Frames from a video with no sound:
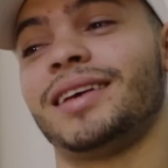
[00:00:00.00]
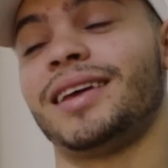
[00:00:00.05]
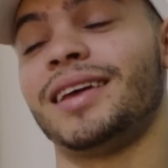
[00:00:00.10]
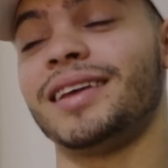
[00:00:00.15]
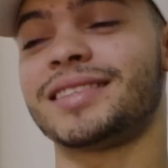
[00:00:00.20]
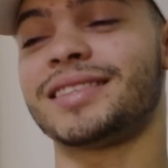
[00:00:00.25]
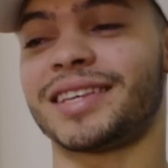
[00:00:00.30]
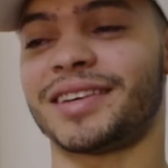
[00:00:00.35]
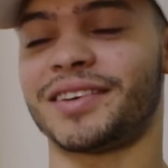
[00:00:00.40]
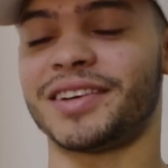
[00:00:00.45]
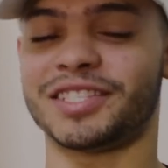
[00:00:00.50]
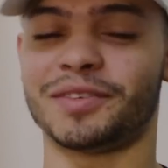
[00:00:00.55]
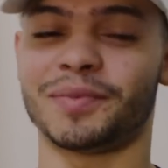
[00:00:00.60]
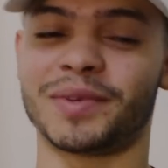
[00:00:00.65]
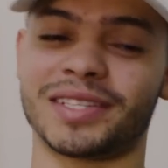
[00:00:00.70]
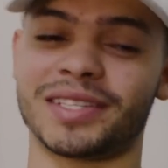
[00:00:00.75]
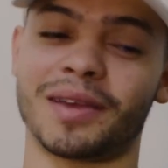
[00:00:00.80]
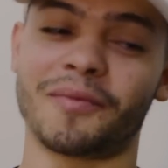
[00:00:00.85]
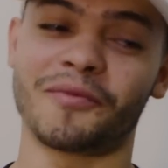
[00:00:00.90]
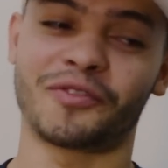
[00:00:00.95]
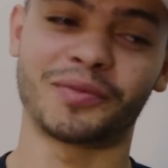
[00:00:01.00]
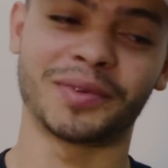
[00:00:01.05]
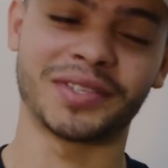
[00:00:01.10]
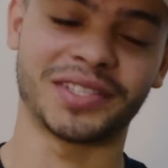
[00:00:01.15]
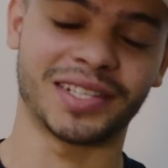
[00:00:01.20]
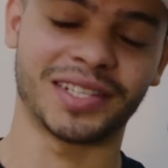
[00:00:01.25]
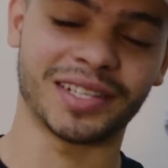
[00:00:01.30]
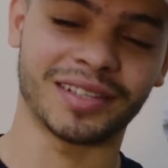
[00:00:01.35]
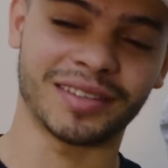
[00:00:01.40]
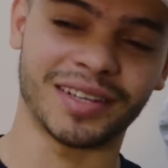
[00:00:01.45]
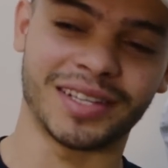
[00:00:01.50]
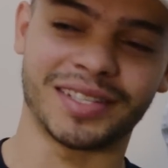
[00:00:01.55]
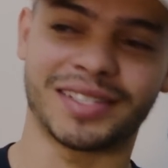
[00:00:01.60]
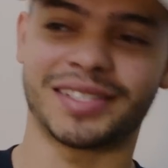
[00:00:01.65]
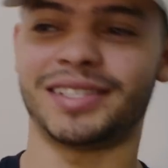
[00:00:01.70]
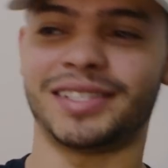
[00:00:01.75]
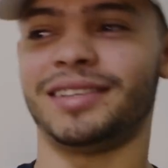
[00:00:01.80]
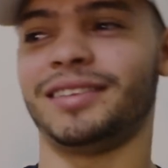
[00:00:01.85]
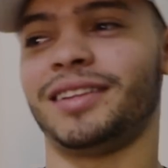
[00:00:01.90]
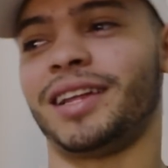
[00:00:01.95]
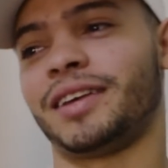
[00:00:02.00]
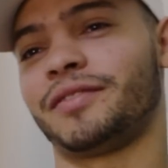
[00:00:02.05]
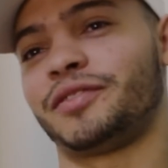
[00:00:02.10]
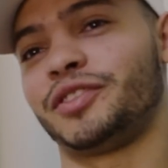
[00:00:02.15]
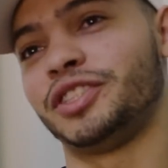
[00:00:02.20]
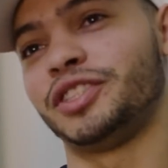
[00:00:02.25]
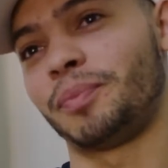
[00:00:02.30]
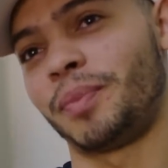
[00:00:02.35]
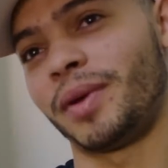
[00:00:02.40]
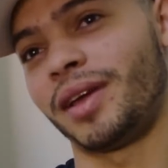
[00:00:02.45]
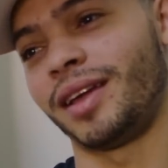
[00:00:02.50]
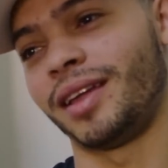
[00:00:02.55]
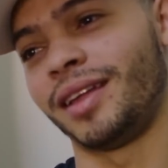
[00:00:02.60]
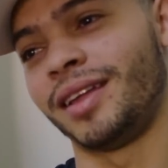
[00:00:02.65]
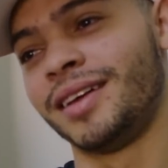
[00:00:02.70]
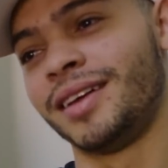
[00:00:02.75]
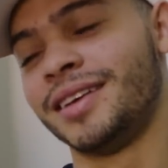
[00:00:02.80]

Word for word: It's crazy because I'm from Brazil and she like from Japan.